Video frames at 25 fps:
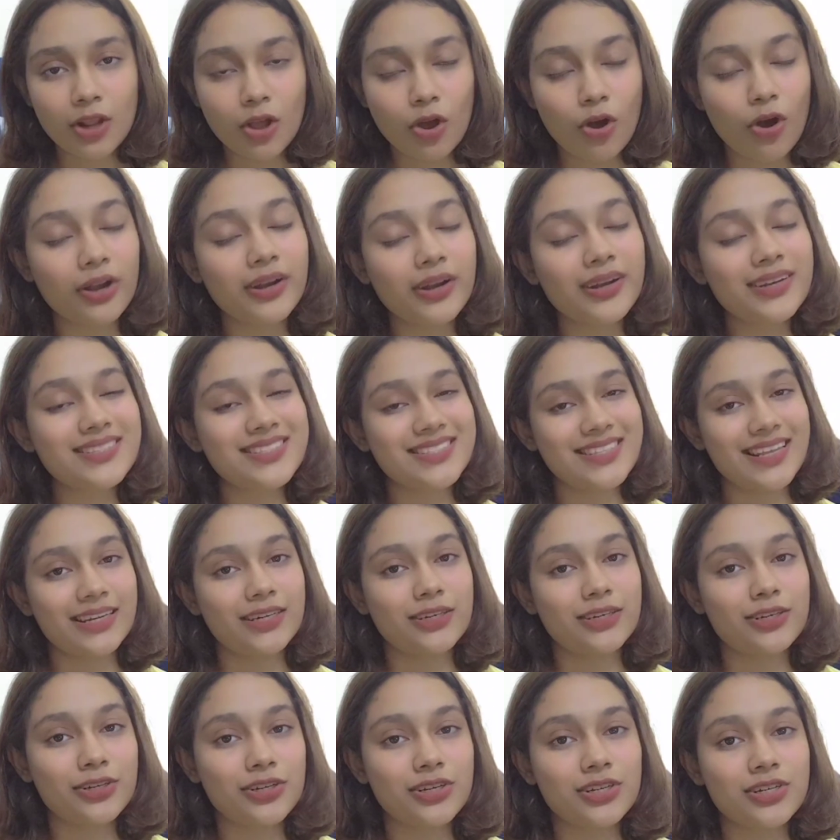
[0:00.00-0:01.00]
or in
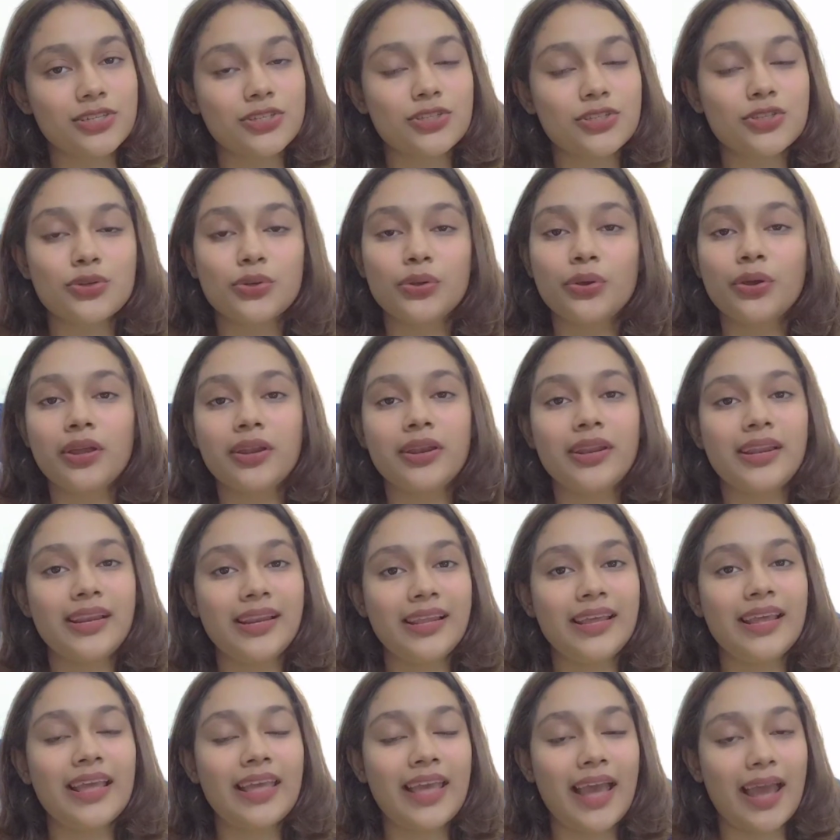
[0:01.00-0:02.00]
centers, so you
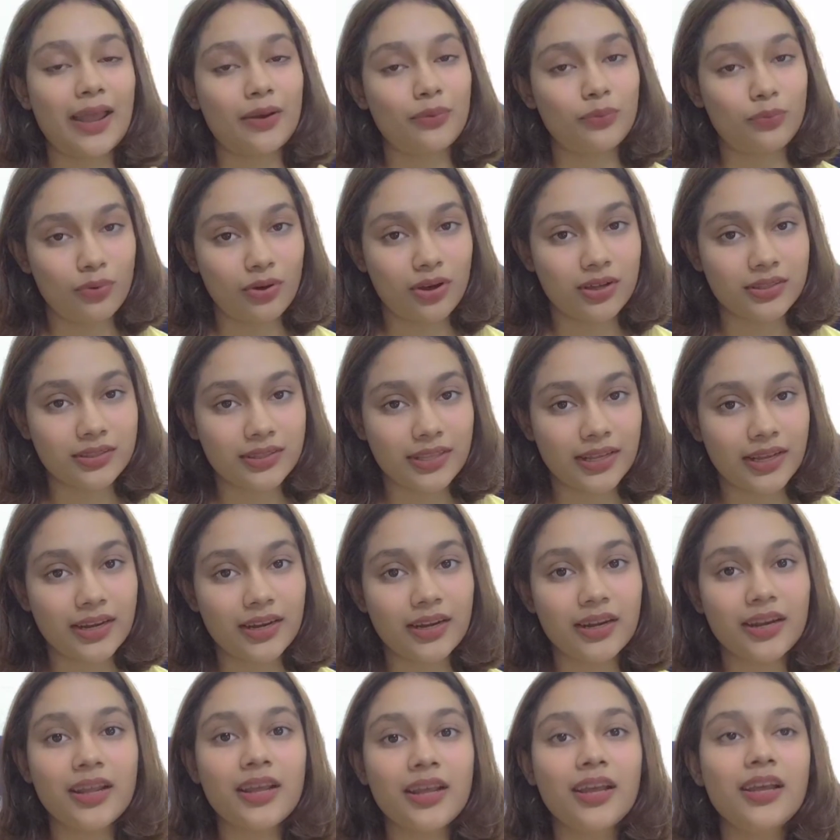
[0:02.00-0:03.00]
really can work
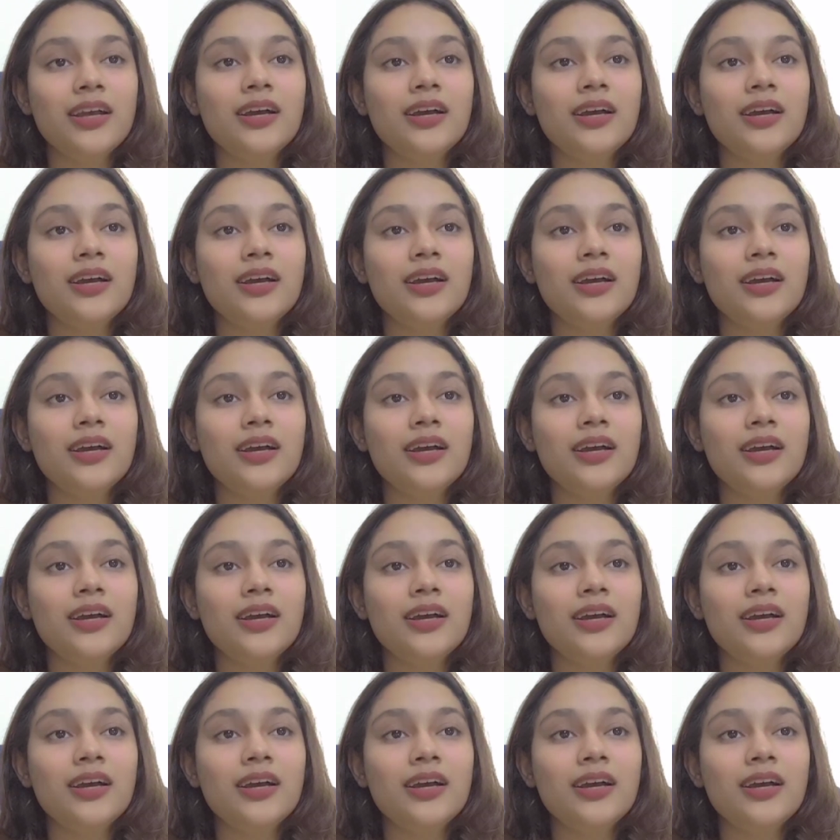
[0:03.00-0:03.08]
there.